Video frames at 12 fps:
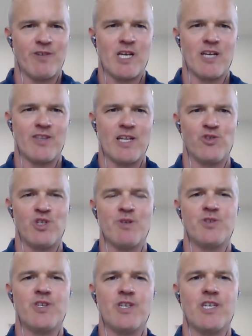We got that
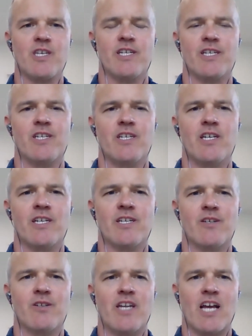CBC
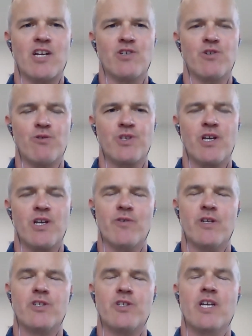national news
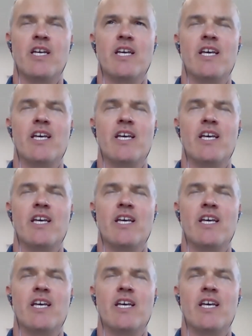coverage.